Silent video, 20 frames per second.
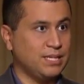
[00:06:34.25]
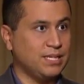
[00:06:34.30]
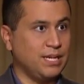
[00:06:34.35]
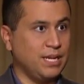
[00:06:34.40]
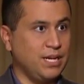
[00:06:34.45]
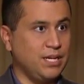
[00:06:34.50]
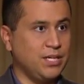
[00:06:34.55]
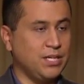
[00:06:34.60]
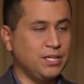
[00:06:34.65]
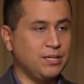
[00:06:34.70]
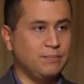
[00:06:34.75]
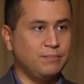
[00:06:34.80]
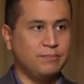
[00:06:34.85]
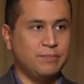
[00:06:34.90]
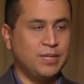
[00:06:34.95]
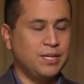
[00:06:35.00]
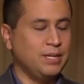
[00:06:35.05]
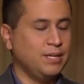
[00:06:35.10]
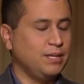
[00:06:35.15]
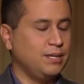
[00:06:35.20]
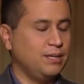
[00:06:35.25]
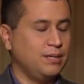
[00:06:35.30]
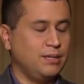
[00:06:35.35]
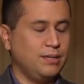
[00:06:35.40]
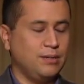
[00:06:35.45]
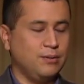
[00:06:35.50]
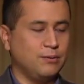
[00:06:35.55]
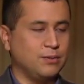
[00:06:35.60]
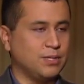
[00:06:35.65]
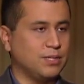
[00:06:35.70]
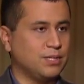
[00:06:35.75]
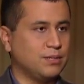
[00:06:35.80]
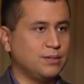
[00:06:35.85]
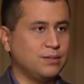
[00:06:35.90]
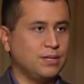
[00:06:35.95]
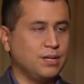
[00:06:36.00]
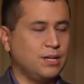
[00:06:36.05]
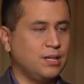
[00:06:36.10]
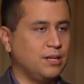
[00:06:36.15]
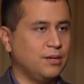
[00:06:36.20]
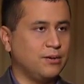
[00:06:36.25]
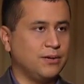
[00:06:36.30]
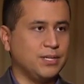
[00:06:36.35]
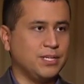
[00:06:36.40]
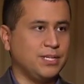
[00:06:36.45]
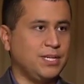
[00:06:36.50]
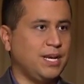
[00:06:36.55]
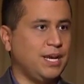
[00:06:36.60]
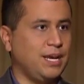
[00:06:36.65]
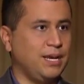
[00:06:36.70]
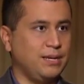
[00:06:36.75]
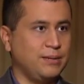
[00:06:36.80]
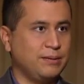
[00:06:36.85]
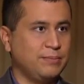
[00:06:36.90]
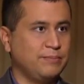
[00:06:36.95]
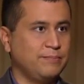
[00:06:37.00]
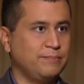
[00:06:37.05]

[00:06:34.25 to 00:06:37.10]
station, it was clear as day.